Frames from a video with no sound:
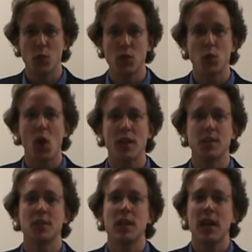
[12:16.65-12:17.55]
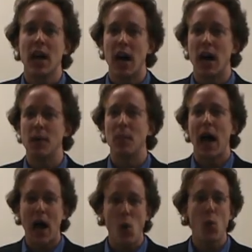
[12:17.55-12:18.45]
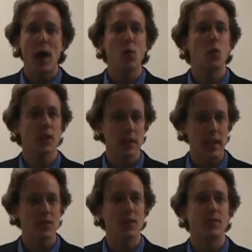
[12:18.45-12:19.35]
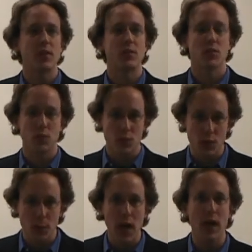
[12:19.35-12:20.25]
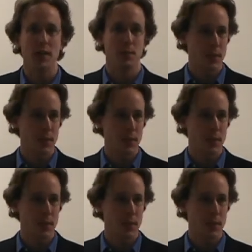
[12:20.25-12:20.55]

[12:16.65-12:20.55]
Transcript: which was how well would election officials respond?